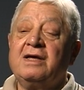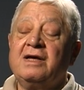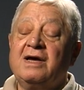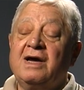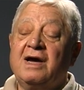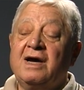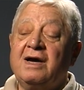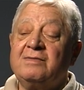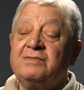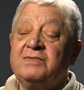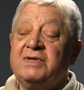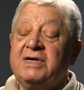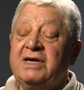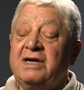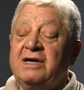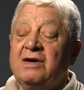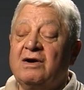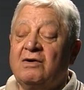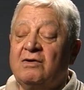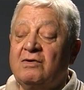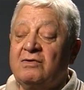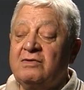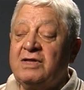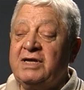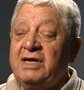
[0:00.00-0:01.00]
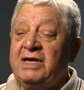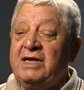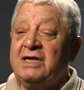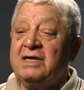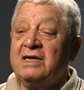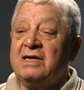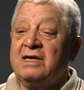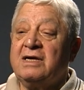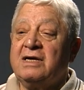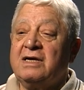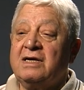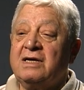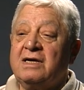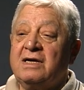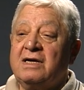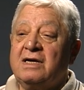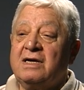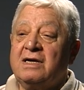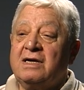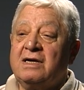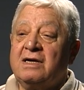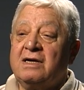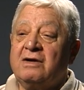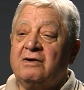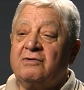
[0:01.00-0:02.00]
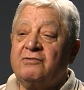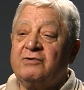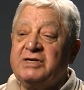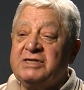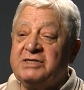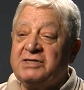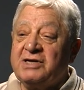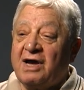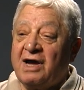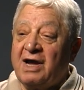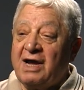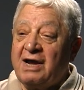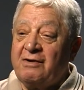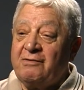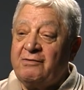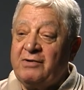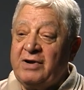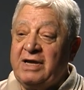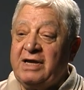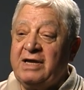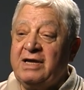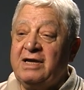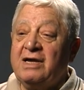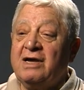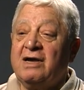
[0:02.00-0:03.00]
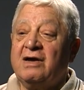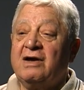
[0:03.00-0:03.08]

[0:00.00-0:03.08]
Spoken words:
I'm the only retiree